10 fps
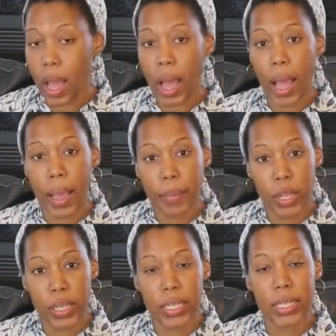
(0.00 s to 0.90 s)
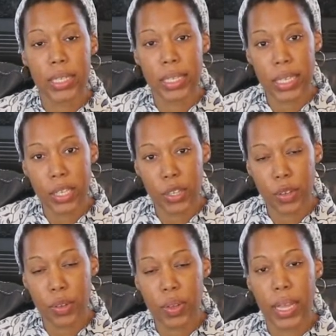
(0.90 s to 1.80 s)
I'm gonna see
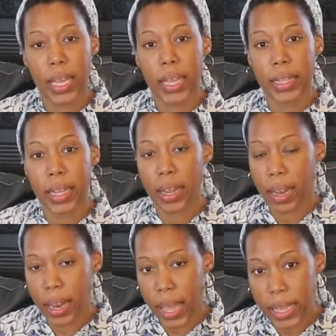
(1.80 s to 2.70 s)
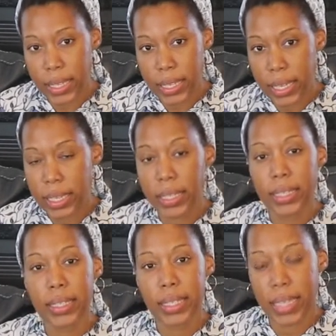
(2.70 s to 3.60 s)
you in lesson
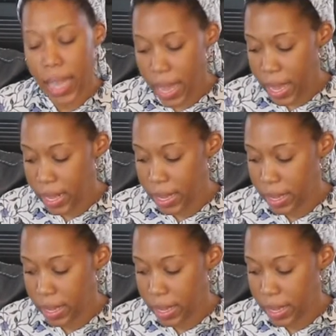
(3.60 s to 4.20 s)
10.